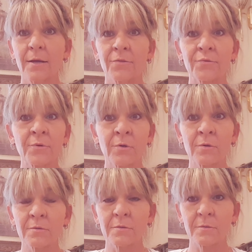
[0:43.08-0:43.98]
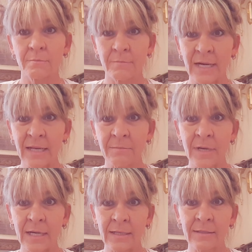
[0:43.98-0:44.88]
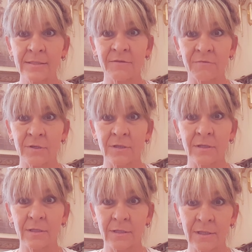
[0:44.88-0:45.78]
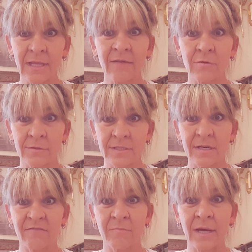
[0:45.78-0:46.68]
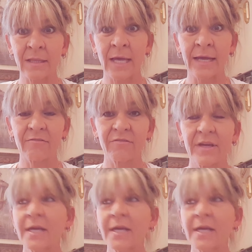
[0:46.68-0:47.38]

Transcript: through many, many different levels of my life.